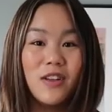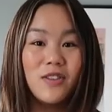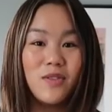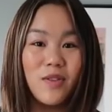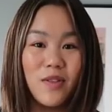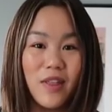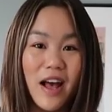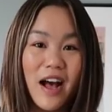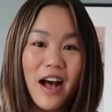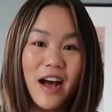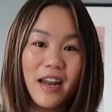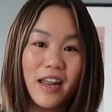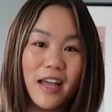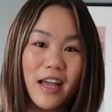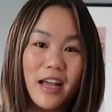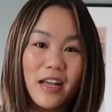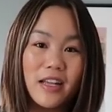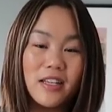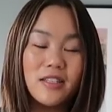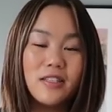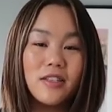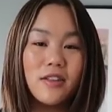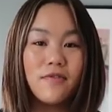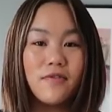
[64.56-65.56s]
So that
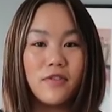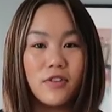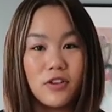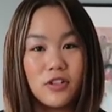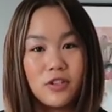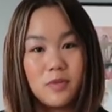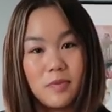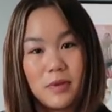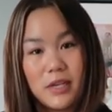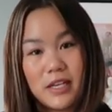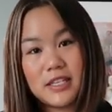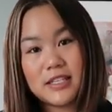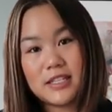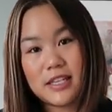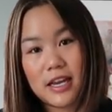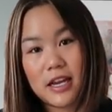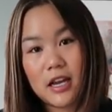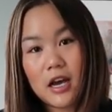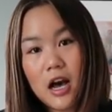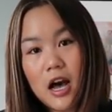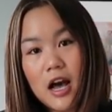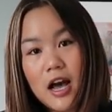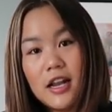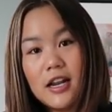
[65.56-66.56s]
is the first piece
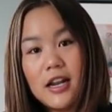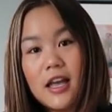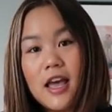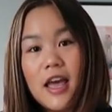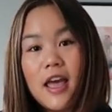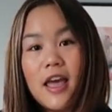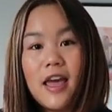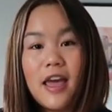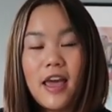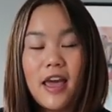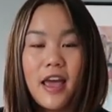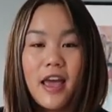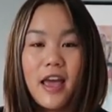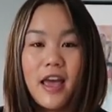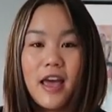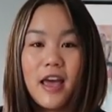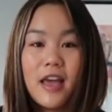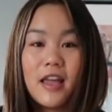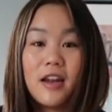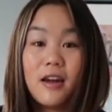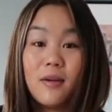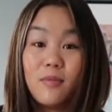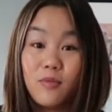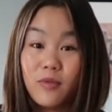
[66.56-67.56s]
I got,
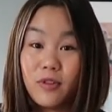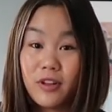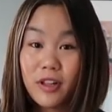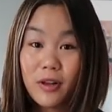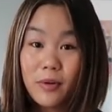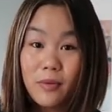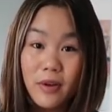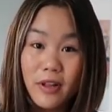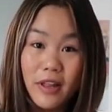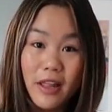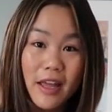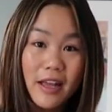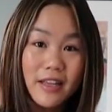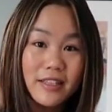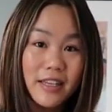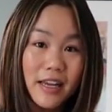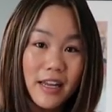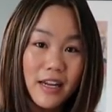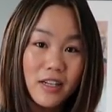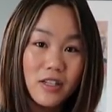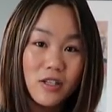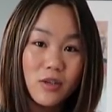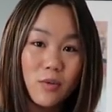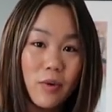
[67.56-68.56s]
and I'm really, really
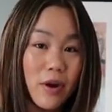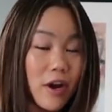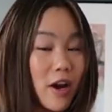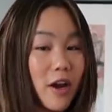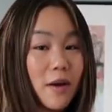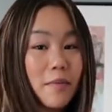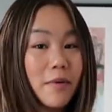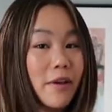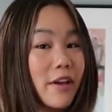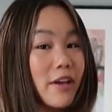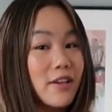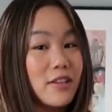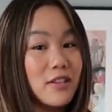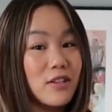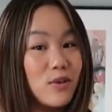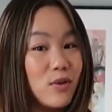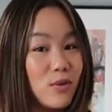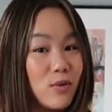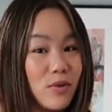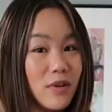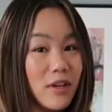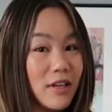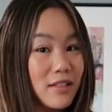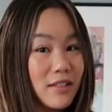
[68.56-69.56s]
excited to wear it because
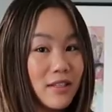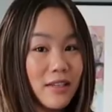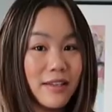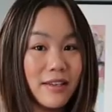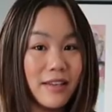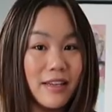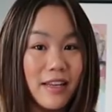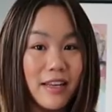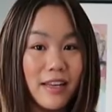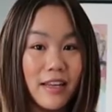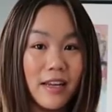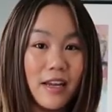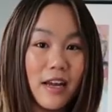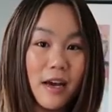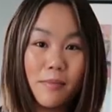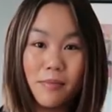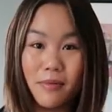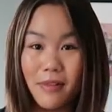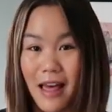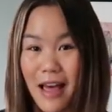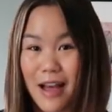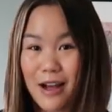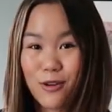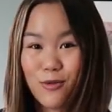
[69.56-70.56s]
who doesn't need a
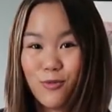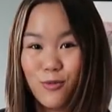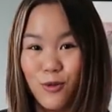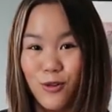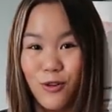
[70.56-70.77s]
black